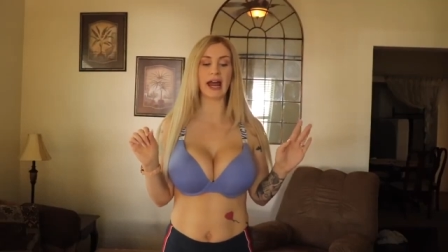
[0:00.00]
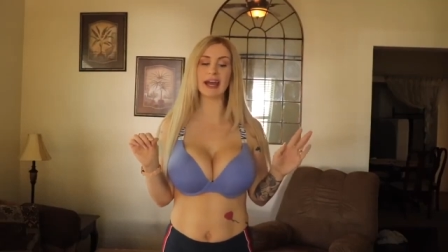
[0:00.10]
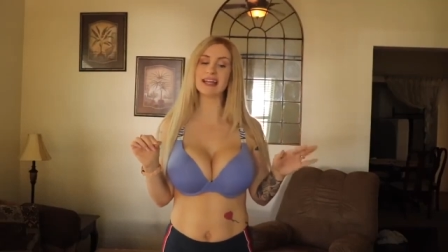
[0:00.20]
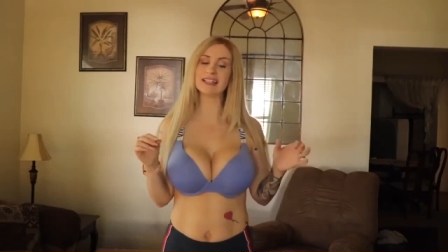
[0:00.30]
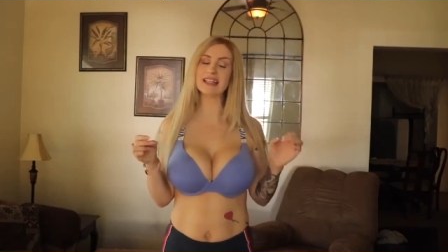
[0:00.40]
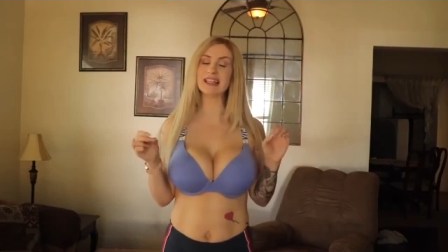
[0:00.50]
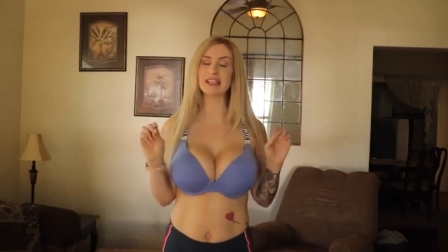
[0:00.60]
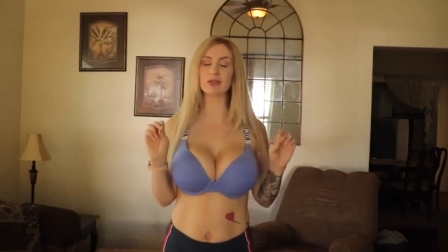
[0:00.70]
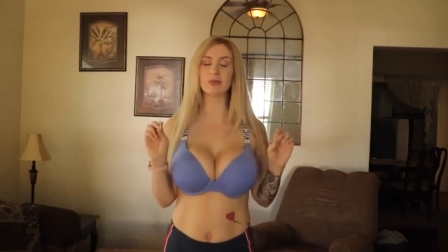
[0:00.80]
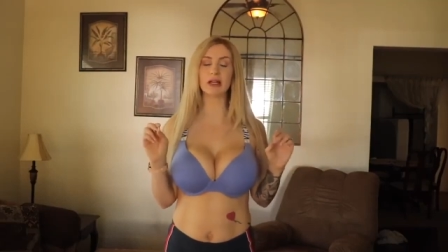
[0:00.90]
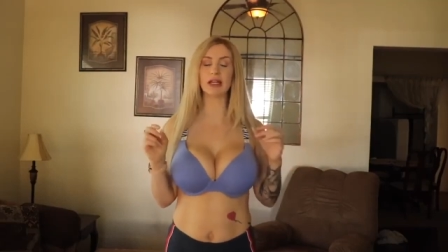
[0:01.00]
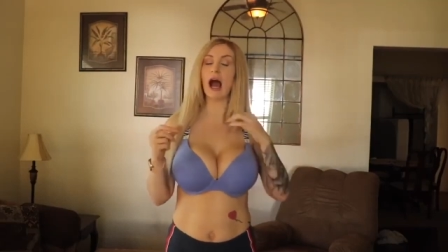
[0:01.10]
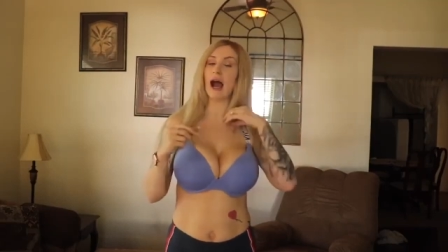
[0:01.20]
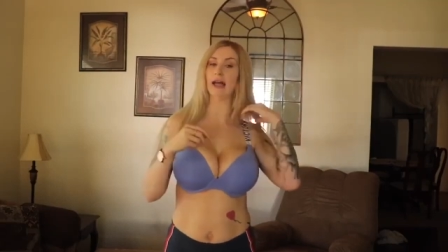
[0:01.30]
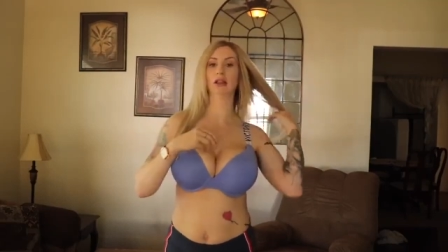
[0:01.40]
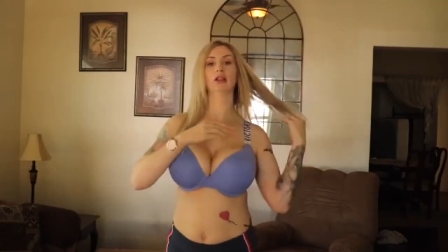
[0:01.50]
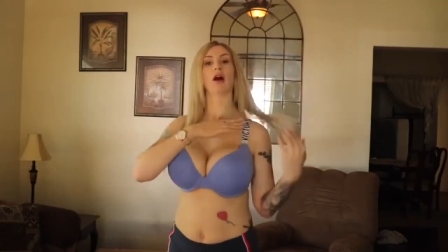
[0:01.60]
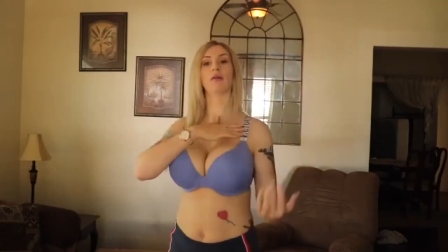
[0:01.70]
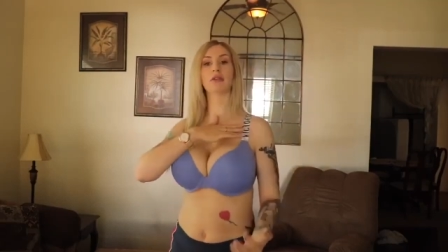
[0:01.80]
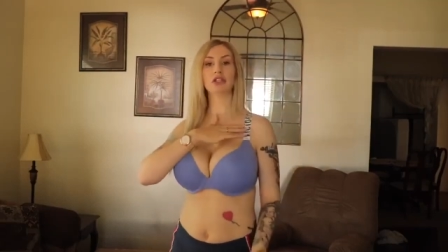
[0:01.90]
And this one, I
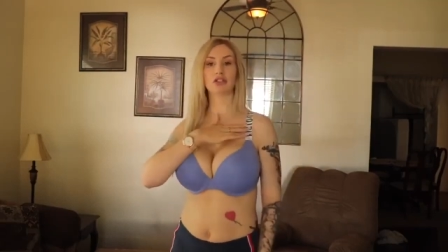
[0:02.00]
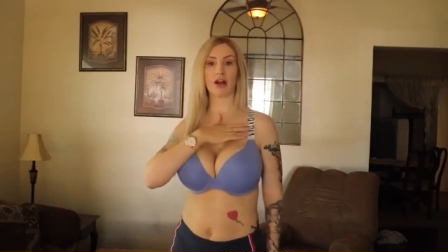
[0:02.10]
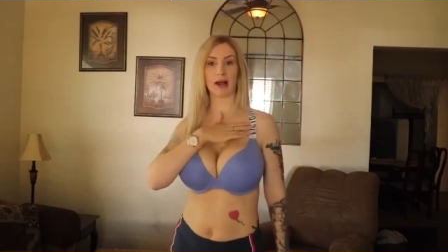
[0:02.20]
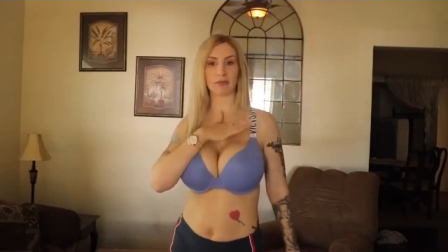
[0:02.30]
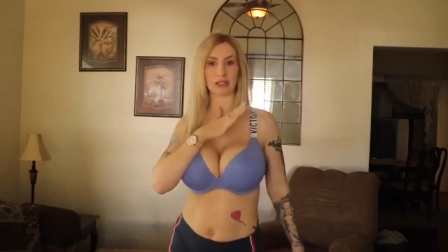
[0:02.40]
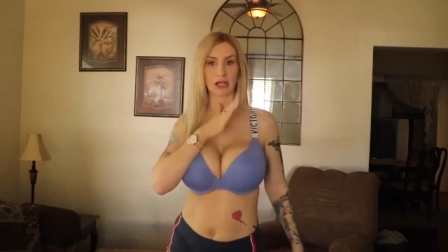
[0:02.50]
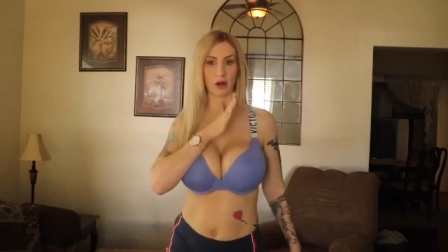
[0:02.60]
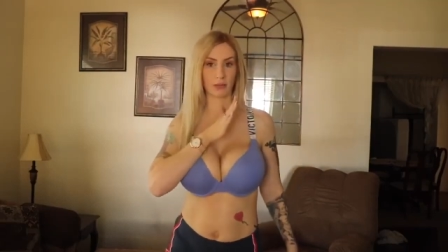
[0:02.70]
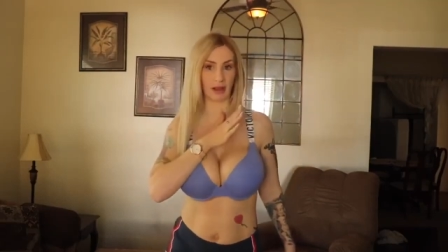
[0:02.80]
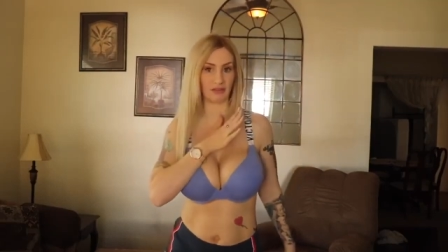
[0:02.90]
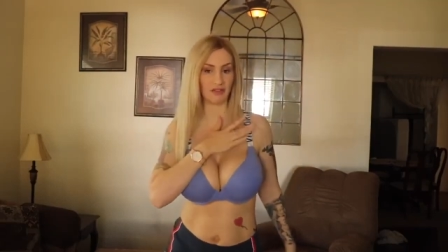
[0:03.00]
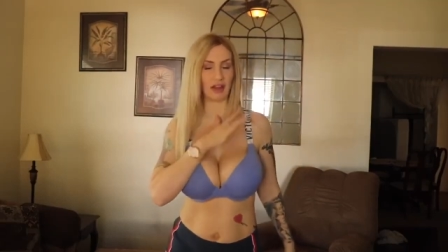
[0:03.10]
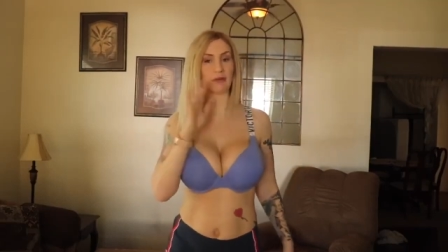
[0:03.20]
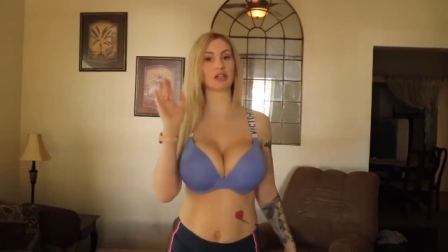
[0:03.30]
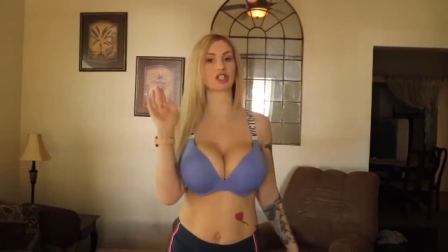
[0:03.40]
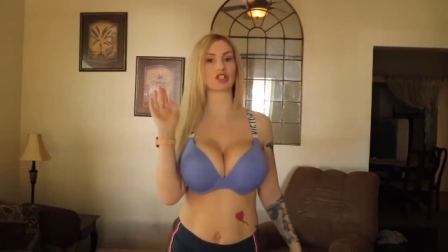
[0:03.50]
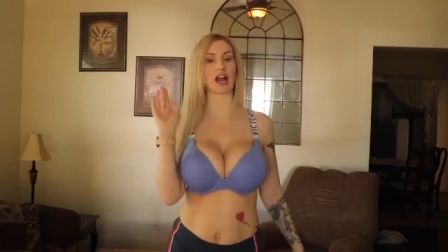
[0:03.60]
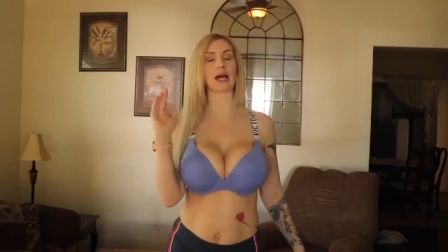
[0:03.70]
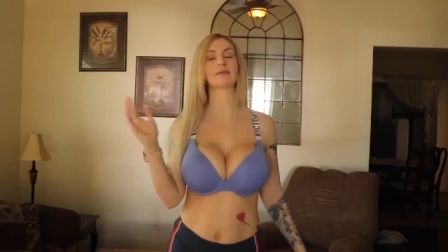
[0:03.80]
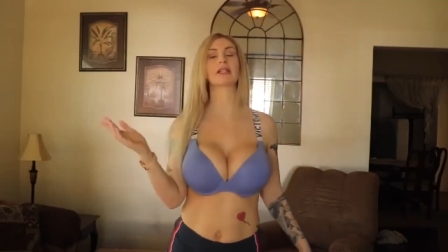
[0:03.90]
love the straps. They are my favorite
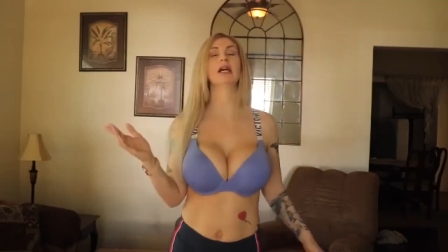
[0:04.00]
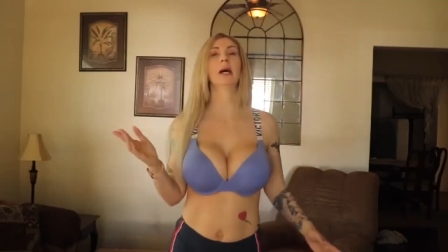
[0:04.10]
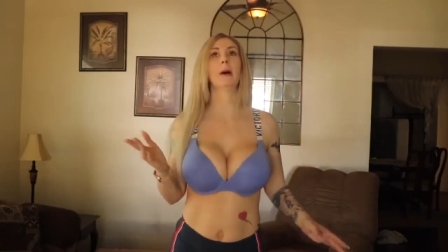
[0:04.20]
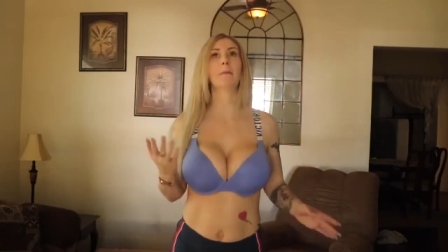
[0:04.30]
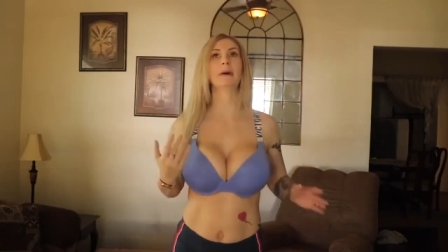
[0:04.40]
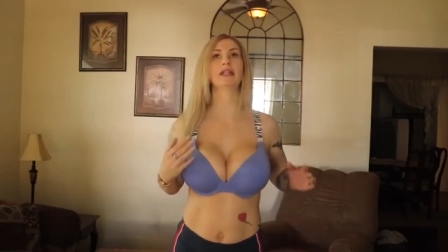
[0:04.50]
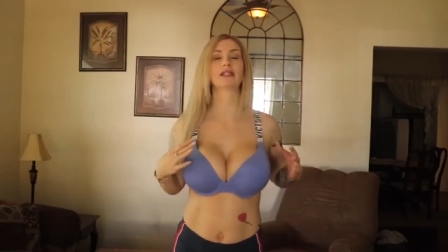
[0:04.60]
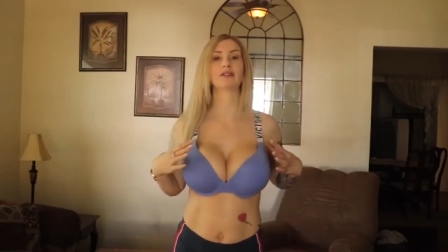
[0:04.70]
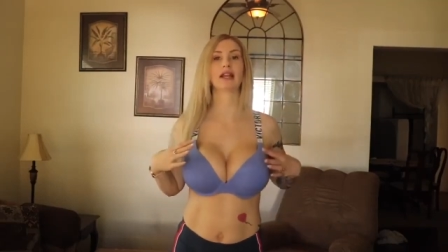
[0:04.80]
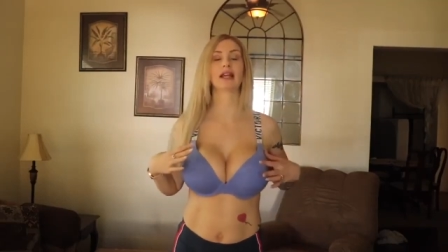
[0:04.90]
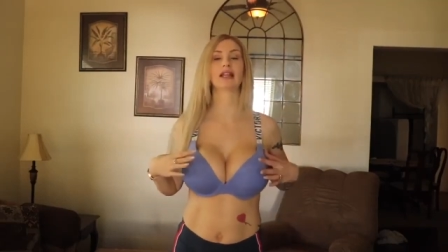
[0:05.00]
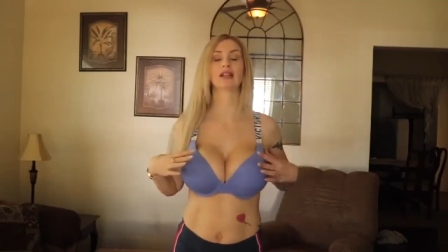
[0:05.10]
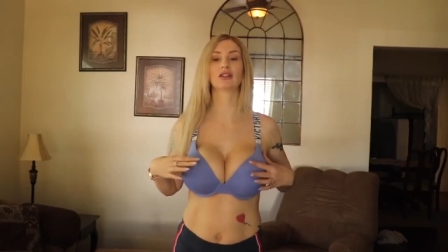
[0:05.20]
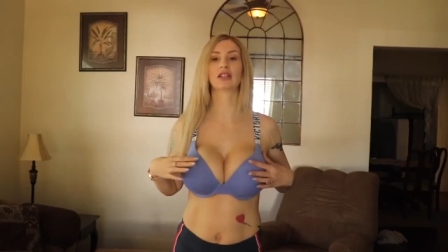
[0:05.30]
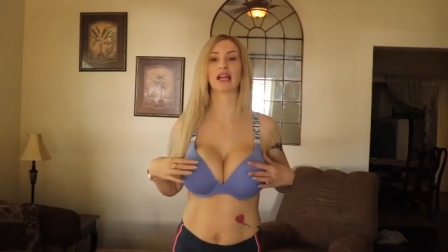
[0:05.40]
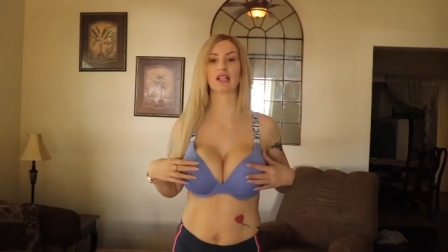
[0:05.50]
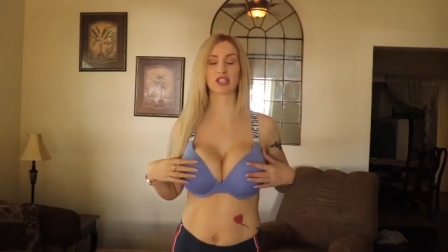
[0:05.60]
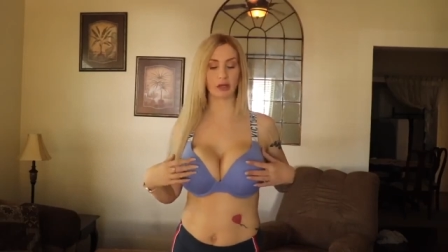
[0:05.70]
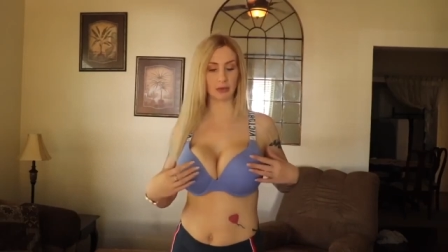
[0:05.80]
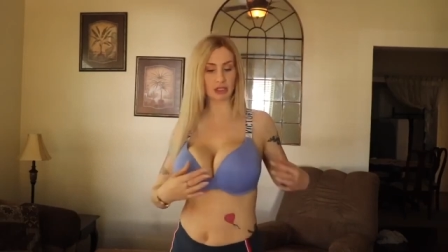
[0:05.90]
straps, but this one literally
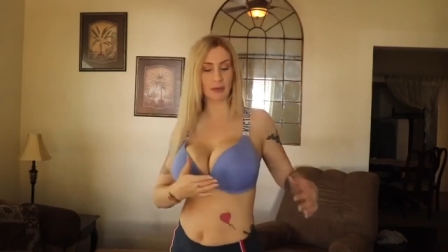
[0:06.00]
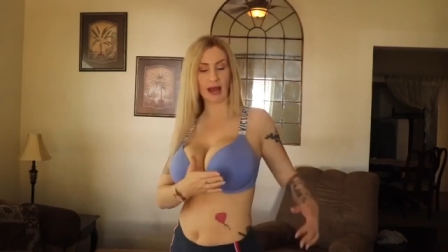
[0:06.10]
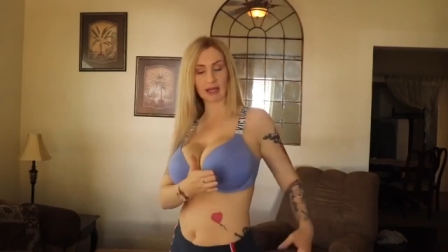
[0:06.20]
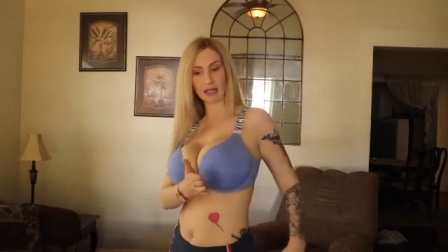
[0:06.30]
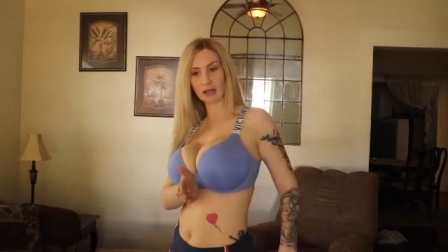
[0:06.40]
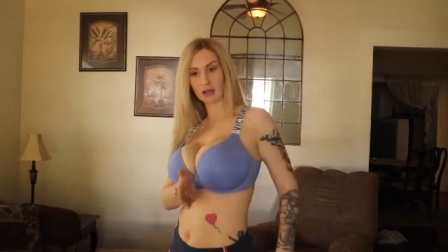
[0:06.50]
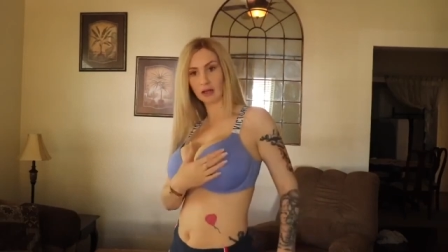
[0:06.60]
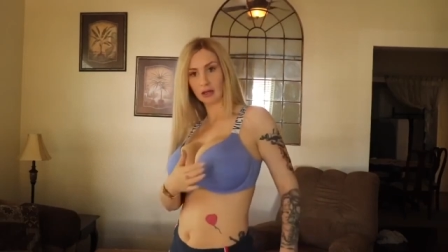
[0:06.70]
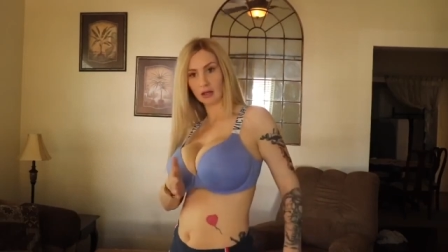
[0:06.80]
has so much padding.